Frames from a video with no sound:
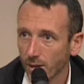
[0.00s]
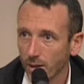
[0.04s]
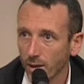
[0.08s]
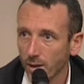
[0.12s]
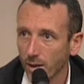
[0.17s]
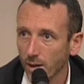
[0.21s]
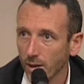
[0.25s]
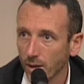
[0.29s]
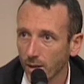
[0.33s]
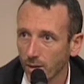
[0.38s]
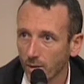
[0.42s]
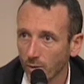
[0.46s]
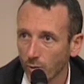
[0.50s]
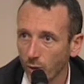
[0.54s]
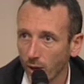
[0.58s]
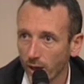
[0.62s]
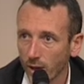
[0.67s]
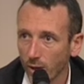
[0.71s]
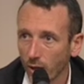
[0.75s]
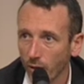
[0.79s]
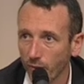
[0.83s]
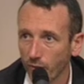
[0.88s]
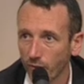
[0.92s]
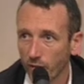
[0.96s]

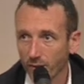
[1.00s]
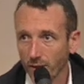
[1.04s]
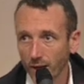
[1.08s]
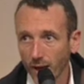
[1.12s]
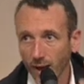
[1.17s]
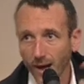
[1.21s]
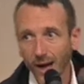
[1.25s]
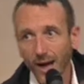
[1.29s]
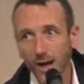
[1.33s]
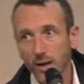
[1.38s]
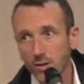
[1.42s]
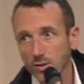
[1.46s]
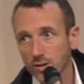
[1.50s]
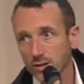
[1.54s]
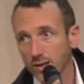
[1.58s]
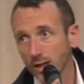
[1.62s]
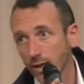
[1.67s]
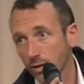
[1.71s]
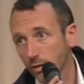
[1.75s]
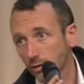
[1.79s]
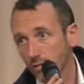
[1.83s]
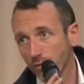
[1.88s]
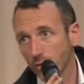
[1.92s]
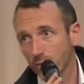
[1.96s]
Quite often they are
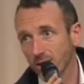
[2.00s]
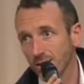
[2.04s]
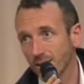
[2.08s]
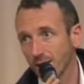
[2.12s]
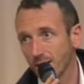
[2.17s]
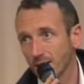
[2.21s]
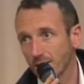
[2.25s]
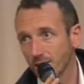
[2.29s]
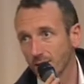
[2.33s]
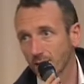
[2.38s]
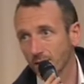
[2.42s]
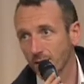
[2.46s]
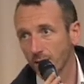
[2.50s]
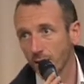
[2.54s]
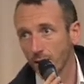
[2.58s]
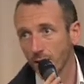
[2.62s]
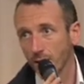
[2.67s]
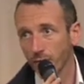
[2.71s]
outside of the business,